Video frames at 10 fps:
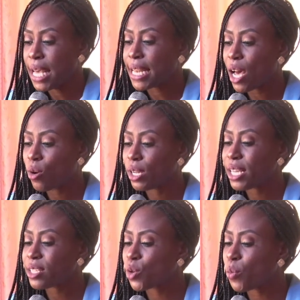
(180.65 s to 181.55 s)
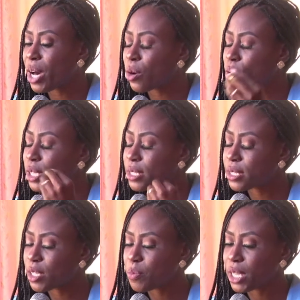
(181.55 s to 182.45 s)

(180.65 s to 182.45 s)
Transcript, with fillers: Now, let's go back on the statement